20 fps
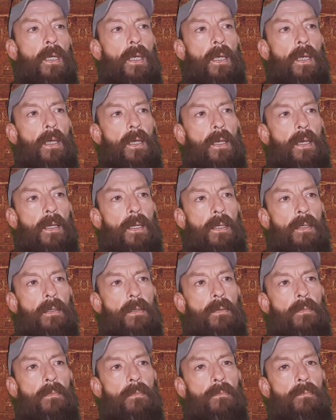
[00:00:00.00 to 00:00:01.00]

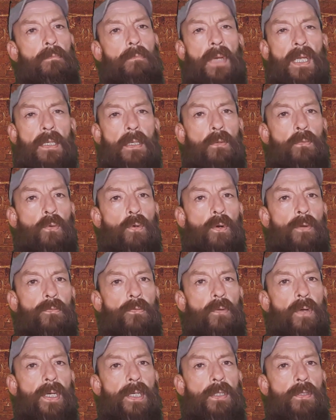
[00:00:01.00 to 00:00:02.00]
And many were
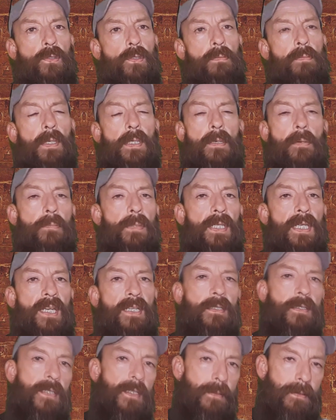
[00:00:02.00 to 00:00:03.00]
afraid to speak up
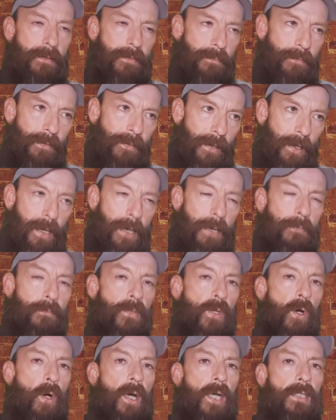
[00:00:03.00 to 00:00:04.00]
against it. I'm
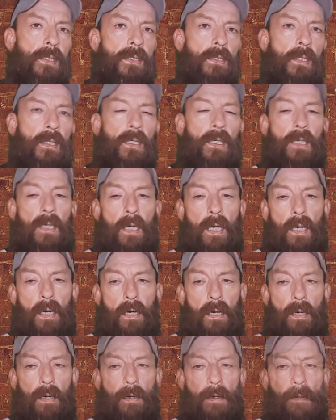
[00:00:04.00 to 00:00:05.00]
not.
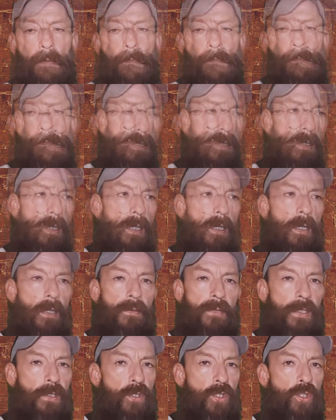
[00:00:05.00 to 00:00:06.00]

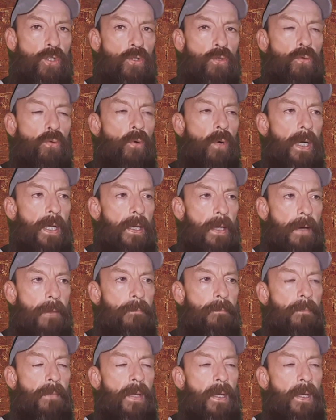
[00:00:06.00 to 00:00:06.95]
That's just who I am.